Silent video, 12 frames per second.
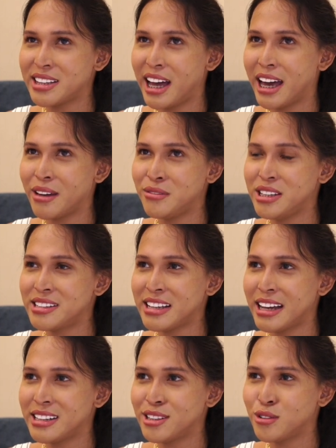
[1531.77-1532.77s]
I've
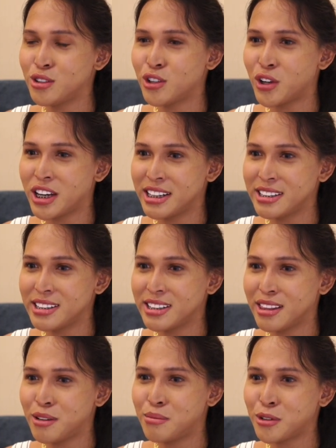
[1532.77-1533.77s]
decided to join
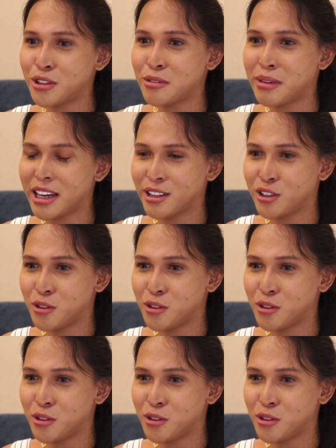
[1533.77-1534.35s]
the motorbike